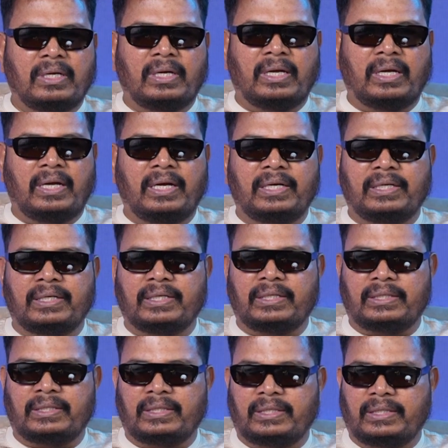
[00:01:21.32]
And
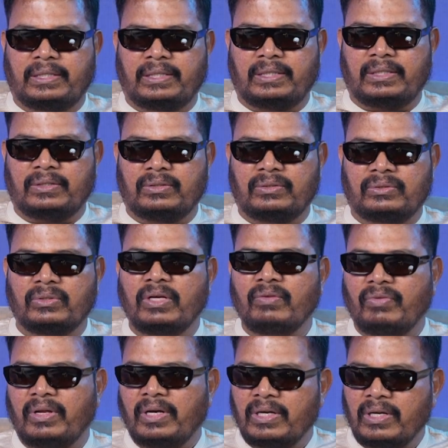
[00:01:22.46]
so
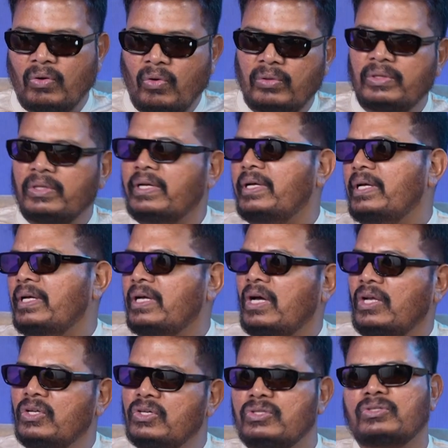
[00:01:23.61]
infrared, all the
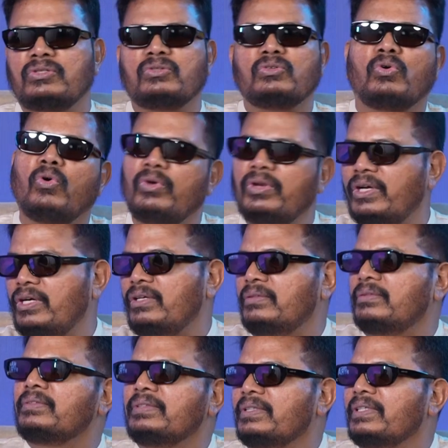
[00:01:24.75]
colors, you know, go in a
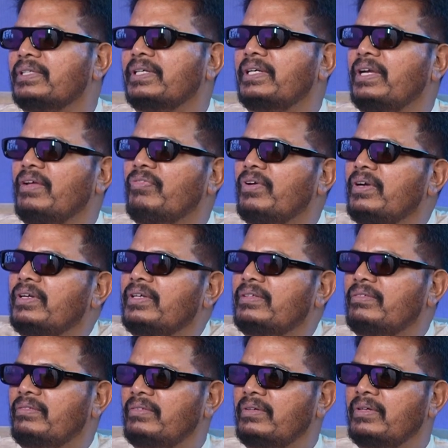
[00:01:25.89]
different
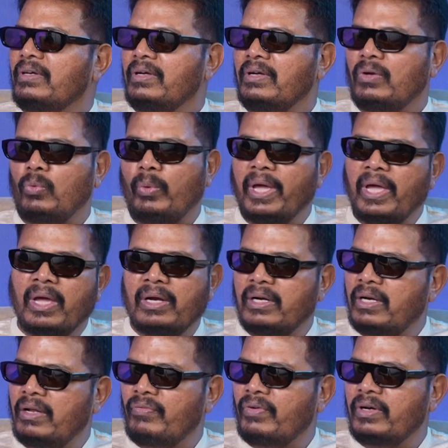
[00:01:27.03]
way
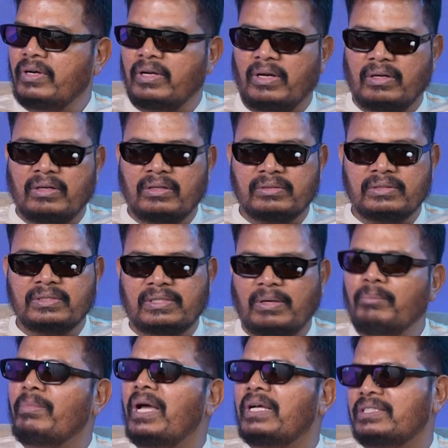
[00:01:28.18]
and different colors, and
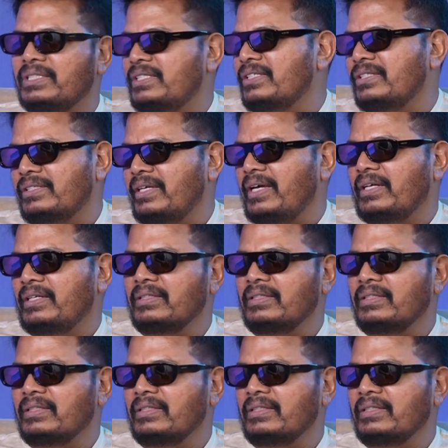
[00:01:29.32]
some magic is there.